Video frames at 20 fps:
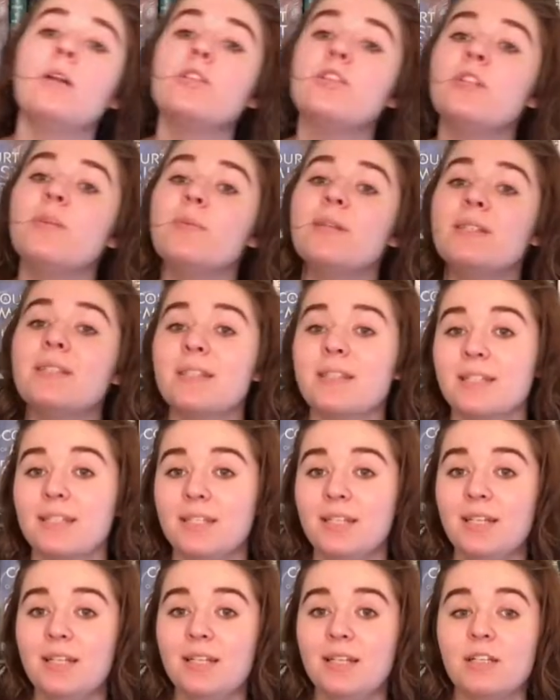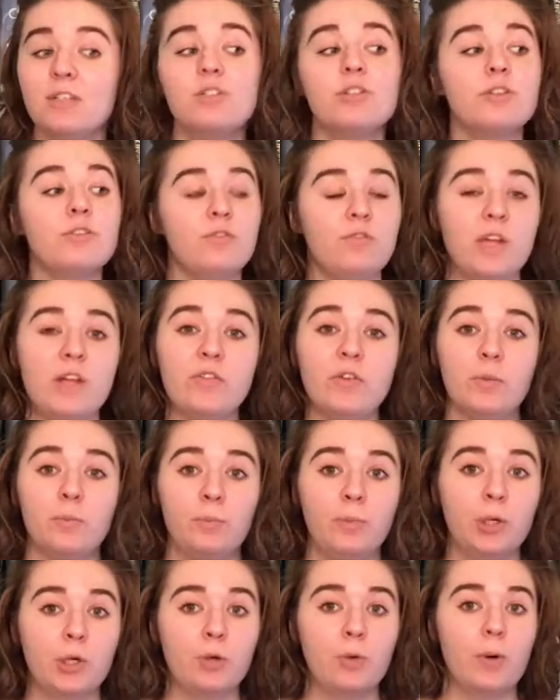Question number 16 is, your
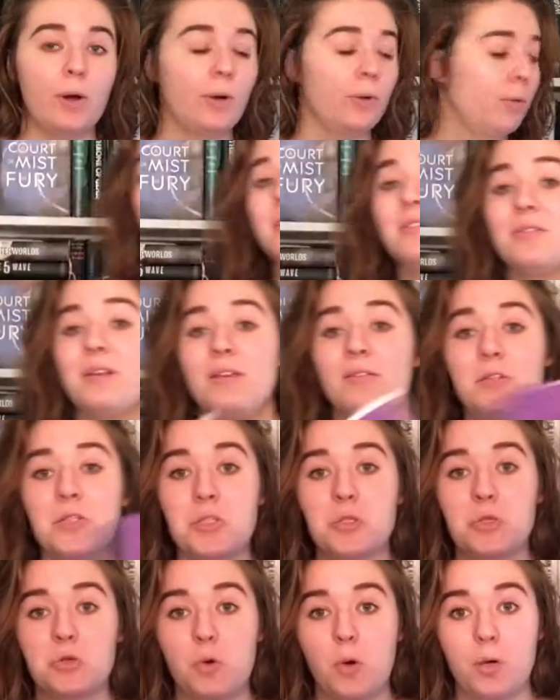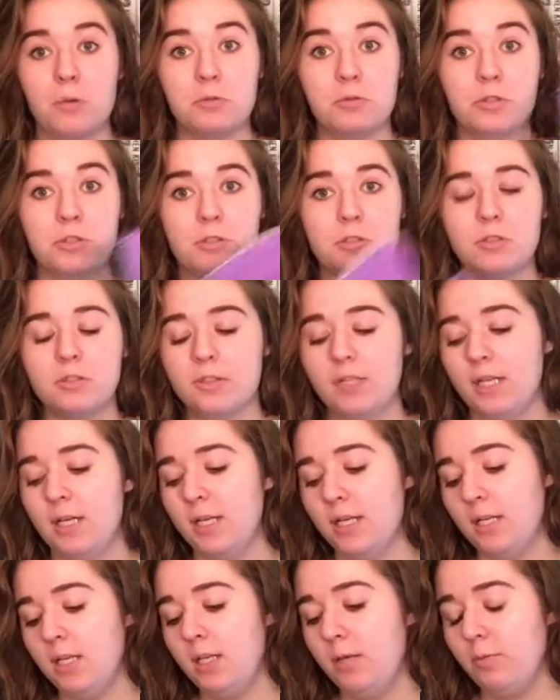favorite book quote. Now, this little quote journal that
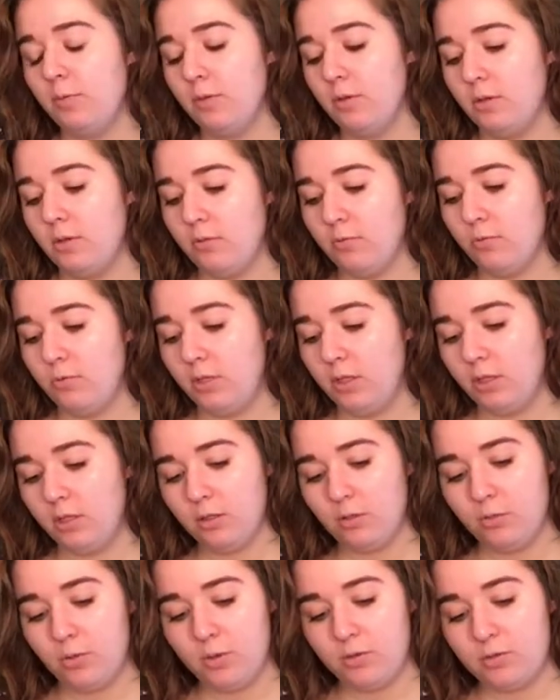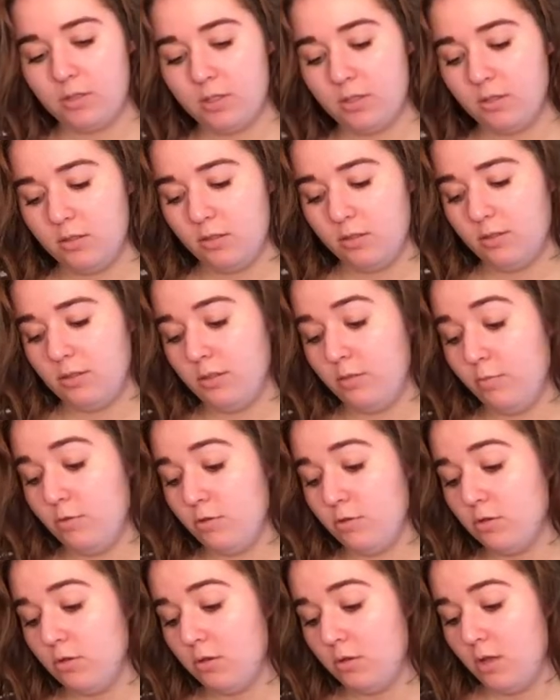I keep really good quotes in. Let me
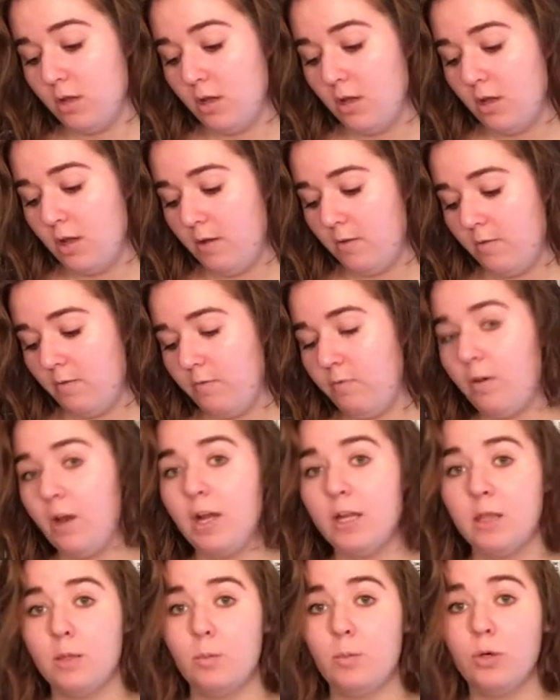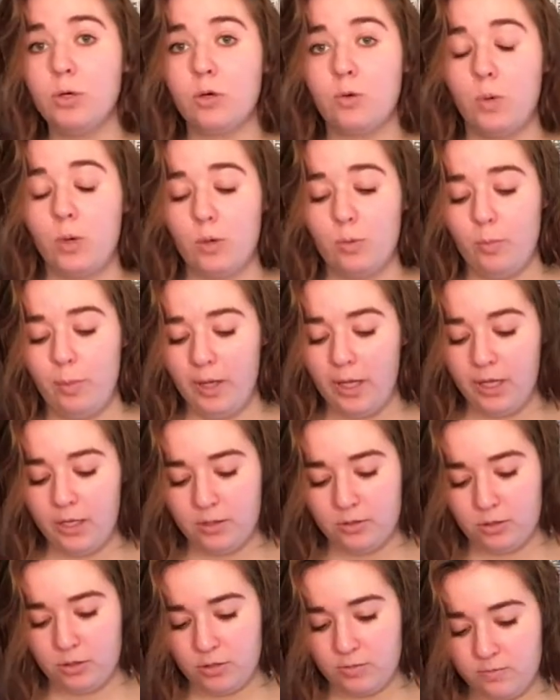just find the book quote
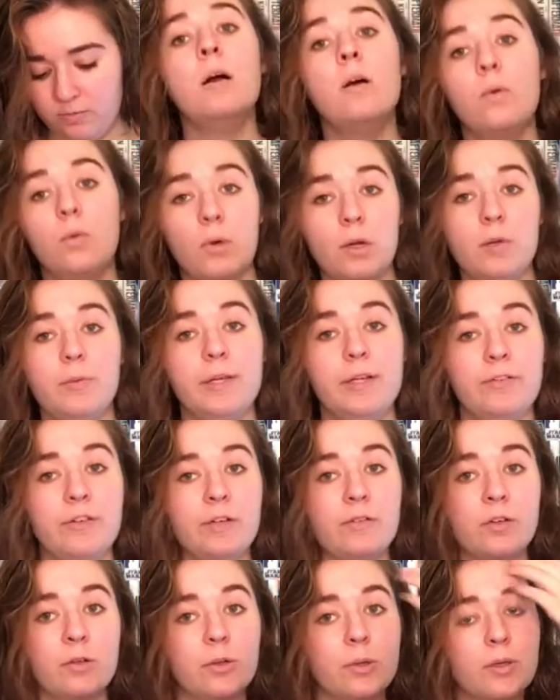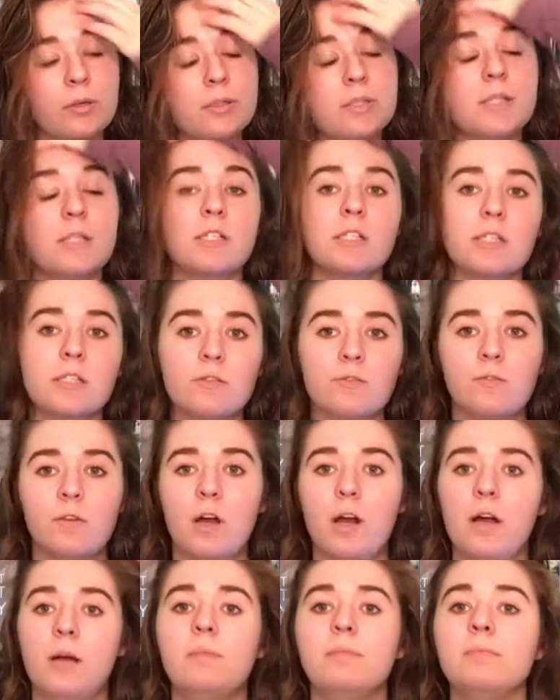page. One of my favorite quotes is
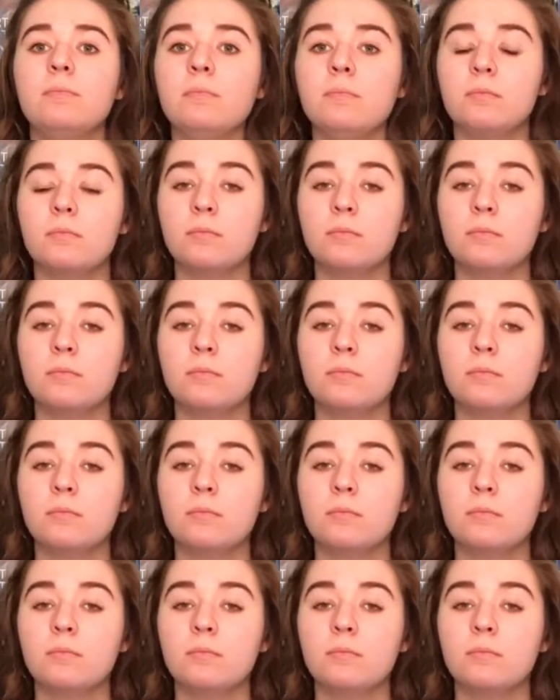from